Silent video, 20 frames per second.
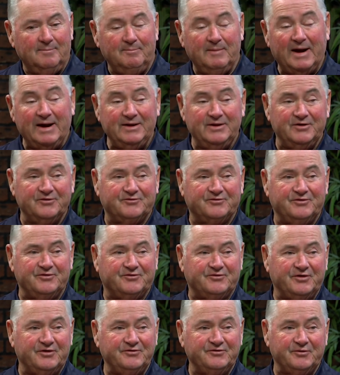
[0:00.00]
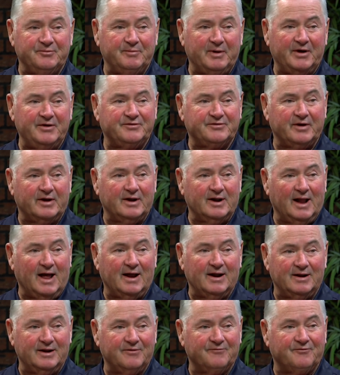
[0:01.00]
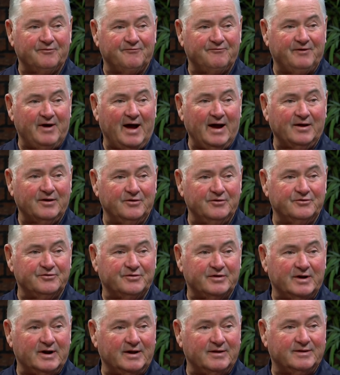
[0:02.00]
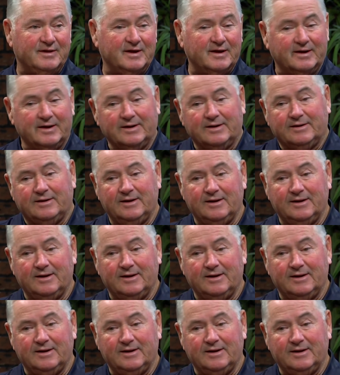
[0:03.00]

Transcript: made this decision based on a lot of different factors, and I think it